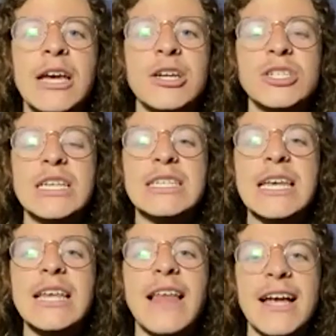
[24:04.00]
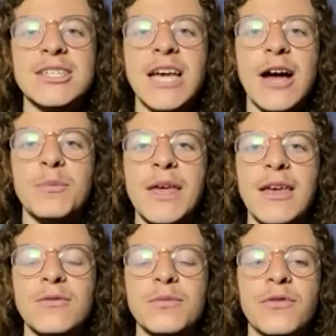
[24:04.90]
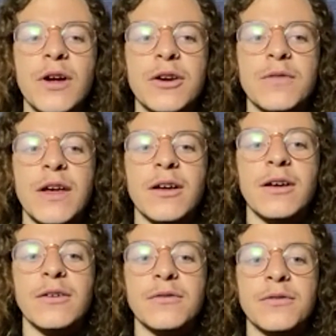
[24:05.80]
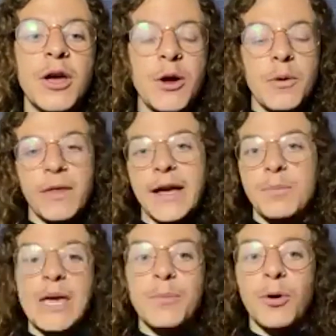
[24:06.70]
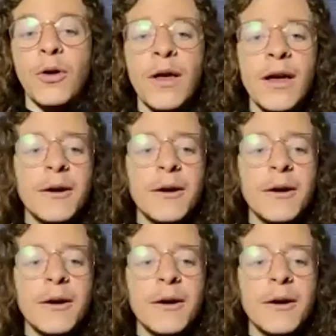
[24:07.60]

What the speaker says: She did lash out at me in front of like people.